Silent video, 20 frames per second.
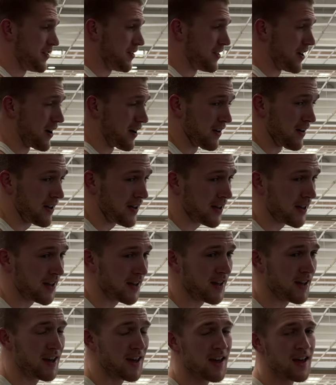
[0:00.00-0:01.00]
to do, though,
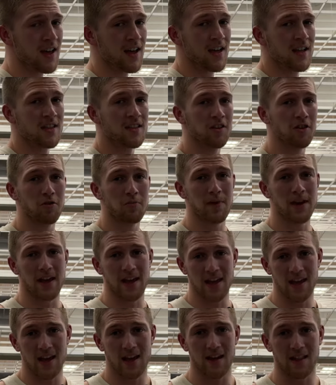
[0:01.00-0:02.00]
a little bit of
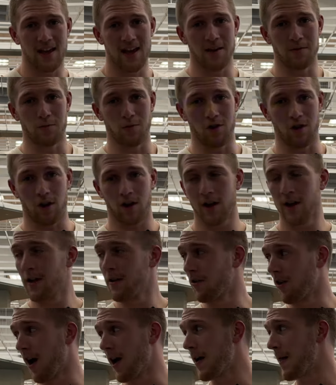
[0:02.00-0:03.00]
incline work,
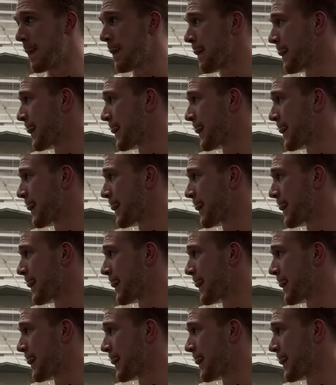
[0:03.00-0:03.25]
right?